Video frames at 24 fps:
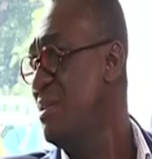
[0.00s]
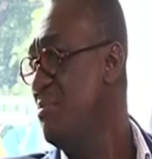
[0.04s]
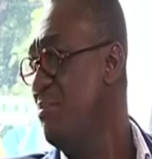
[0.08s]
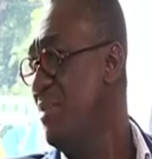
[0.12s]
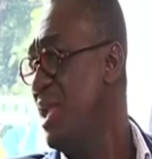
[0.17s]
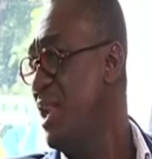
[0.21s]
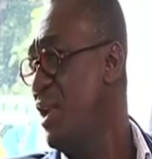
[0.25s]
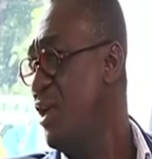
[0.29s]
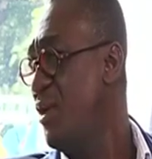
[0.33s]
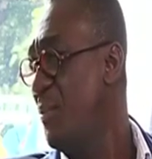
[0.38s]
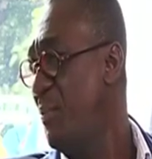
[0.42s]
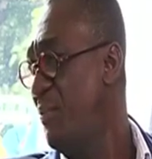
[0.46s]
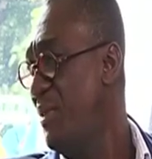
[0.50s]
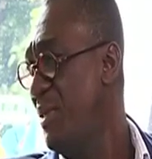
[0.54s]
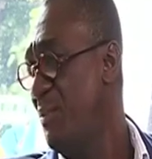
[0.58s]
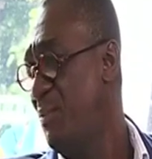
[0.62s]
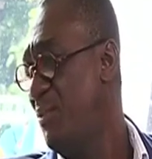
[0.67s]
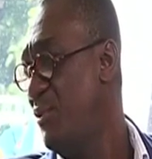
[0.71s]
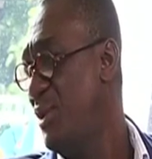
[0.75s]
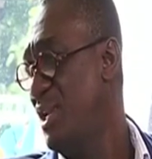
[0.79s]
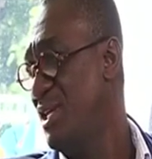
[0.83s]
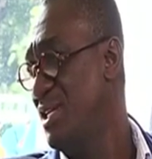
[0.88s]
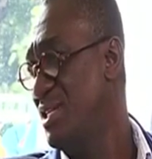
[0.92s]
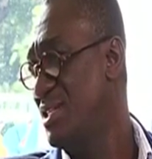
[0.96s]
million
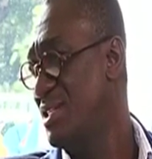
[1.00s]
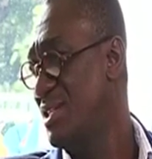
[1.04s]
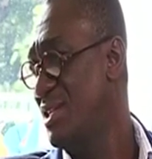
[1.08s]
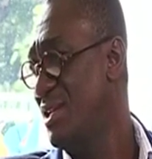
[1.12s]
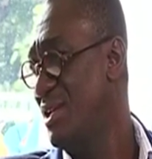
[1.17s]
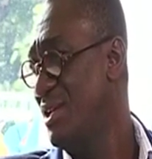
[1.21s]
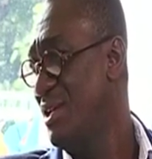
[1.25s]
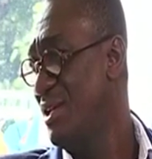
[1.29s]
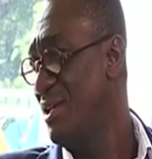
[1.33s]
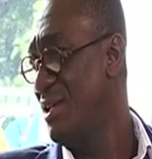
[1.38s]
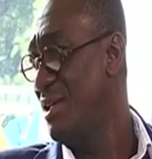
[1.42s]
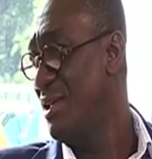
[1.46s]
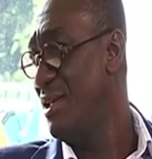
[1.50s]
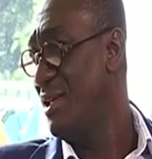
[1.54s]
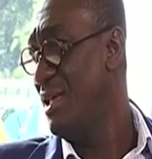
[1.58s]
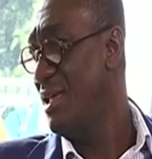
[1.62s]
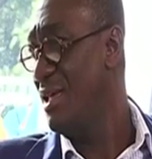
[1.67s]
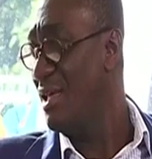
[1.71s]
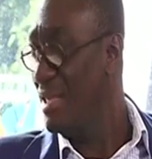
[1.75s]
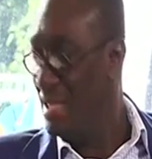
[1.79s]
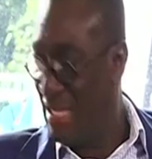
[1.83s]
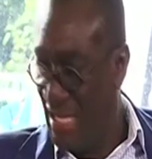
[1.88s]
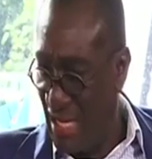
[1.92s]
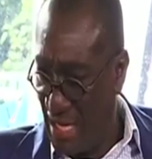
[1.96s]
people each.
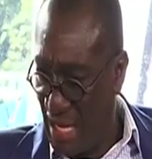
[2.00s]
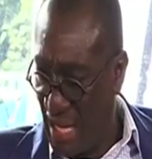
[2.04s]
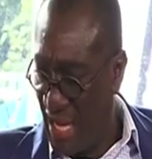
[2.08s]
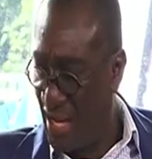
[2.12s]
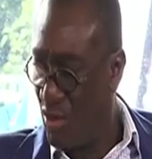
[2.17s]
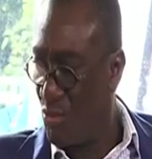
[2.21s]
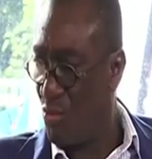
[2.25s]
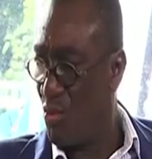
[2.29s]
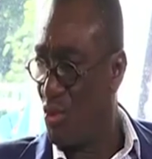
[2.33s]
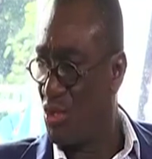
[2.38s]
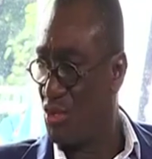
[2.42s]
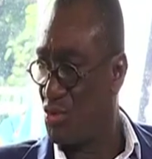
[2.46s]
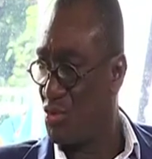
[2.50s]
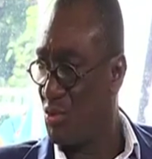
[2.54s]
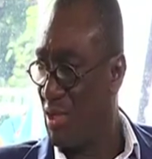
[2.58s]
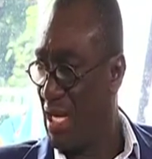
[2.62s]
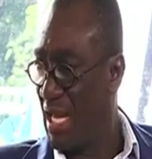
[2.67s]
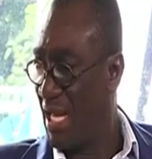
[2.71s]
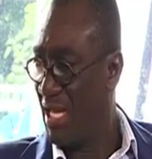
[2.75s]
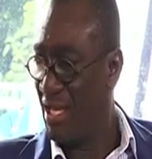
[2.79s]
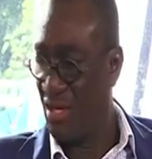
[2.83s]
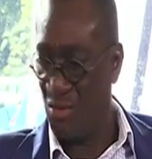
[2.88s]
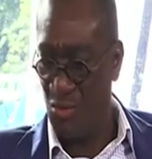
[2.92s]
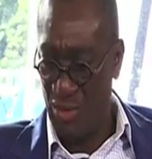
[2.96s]
They like what we
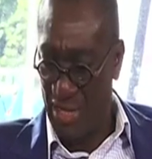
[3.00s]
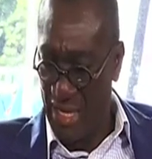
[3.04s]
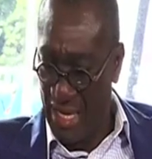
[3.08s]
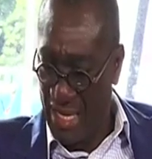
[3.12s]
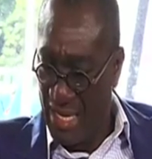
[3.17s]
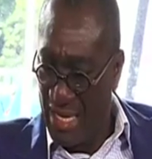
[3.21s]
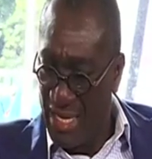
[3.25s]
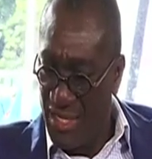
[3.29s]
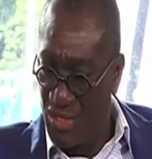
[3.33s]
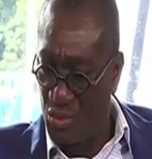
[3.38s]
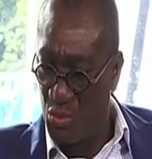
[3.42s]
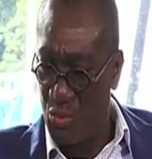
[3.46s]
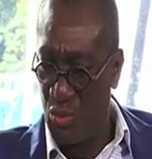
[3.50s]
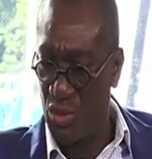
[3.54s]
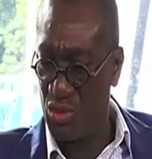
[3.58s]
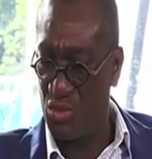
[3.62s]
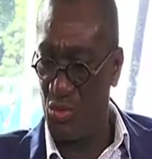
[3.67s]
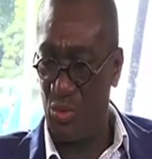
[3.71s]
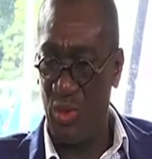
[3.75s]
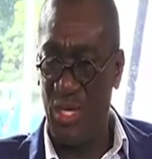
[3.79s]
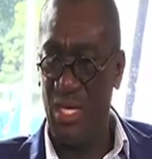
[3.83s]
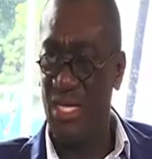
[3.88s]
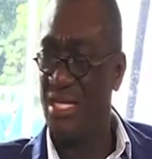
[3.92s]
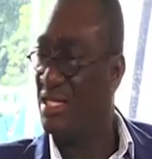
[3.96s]
like, they eat what
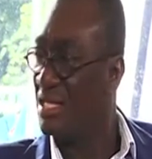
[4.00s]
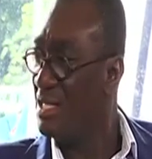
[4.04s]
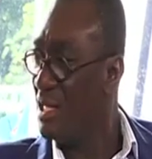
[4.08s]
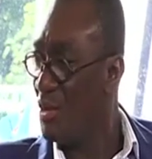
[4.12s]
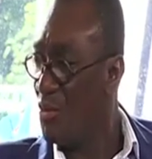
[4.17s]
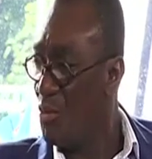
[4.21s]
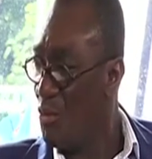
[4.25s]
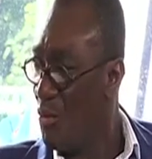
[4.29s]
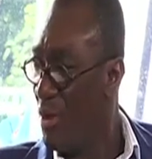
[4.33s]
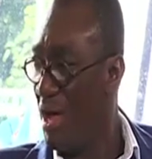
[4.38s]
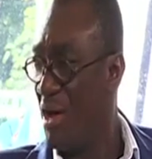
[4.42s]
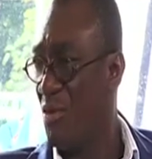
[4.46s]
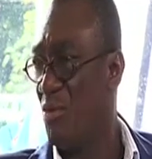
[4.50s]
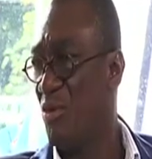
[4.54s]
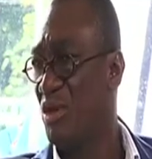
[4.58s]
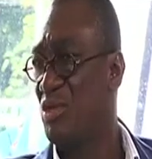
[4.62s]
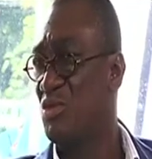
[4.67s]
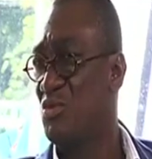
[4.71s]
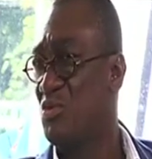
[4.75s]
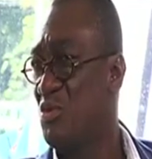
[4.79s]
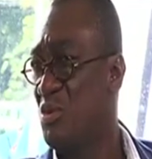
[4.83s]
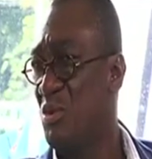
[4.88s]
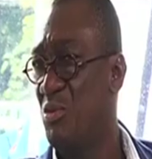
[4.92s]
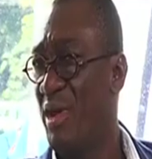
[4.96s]
we eat, they wear
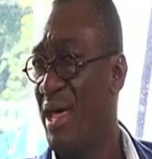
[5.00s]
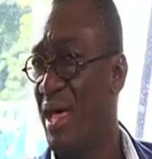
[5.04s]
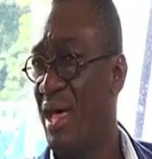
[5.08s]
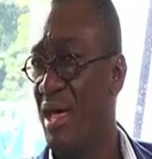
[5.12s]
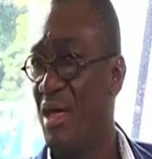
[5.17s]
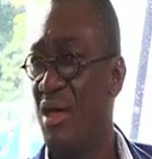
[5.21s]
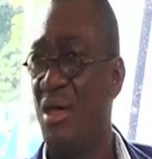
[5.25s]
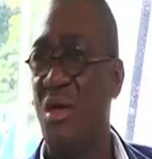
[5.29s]
what we wear.